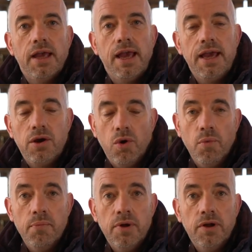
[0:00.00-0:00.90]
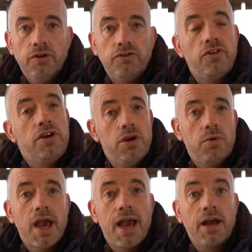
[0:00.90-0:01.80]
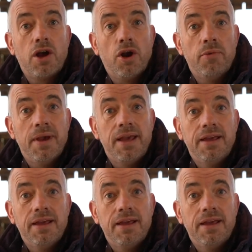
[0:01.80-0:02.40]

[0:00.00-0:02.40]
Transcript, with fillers: income to the U K economy.